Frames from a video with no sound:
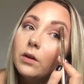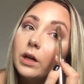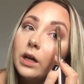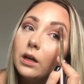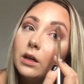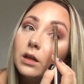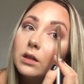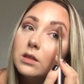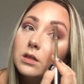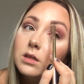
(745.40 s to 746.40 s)
Okay,
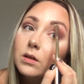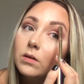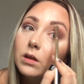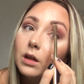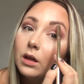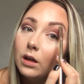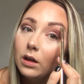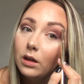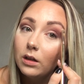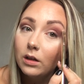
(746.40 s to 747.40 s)
so
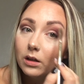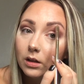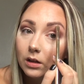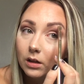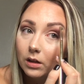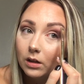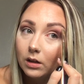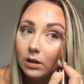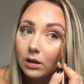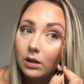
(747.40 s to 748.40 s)
then
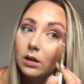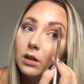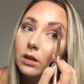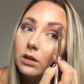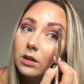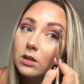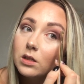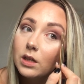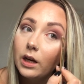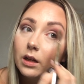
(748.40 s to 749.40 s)
this
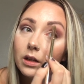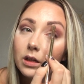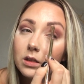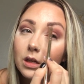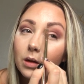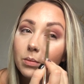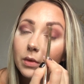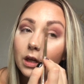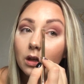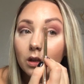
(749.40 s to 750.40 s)
just kind of cleans up
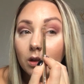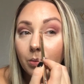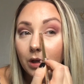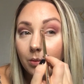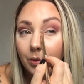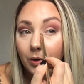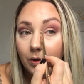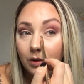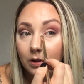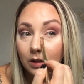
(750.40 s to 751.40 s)
like the purple.
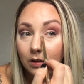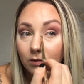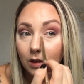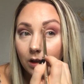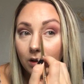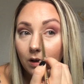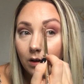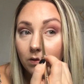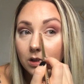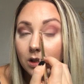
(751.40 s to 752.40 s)
Like it
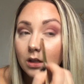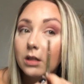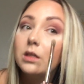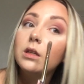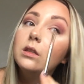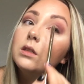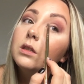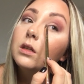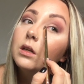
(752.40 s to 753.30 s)
obviously doesn't